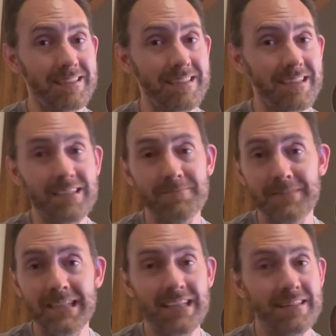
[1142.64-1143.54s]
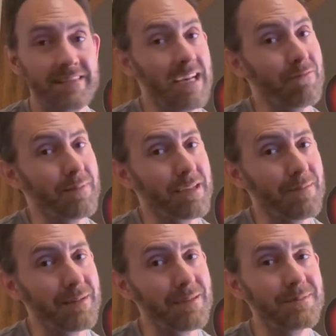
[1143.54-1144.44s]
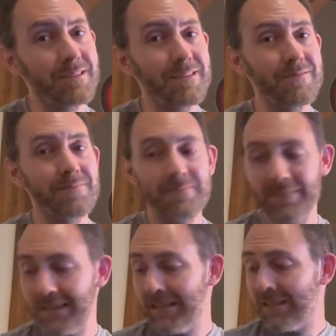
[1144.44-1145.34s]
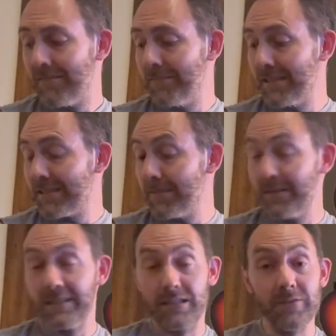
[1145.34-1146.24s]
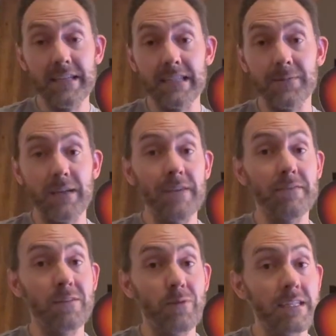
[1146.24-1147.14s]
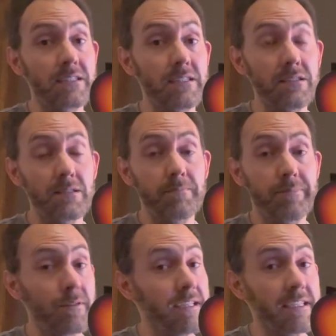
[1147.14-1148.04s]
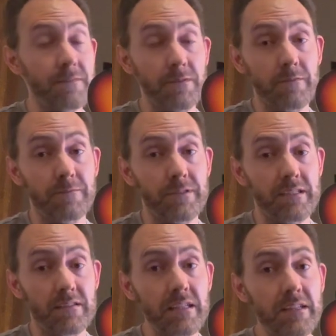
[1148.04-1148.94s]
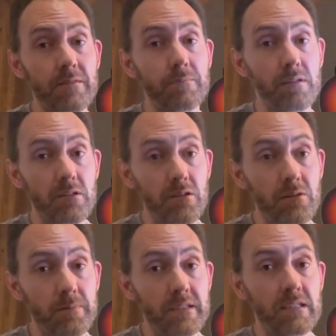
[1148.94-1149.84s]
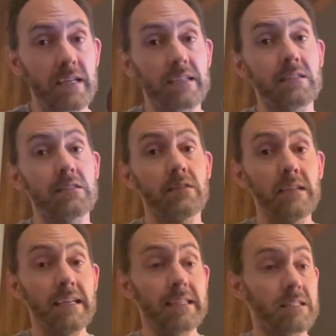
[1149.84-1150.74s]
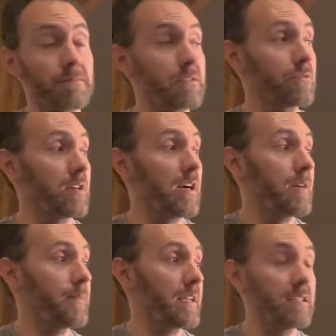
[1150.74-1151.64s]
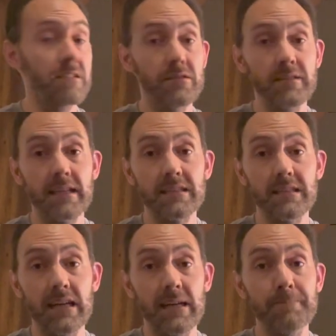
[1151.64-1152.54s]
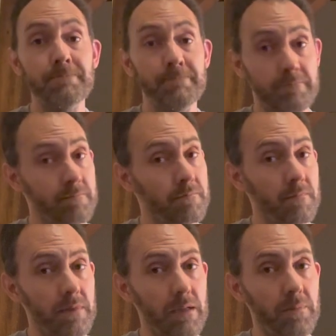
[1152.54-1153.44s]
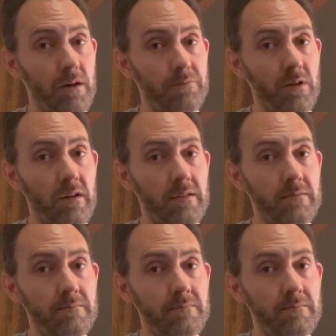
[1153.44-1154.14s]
that will be coming up soon. But so yes, if you have any questions, please feel free to leave them below. Please like and subscribe. And until next time, keep on rocking.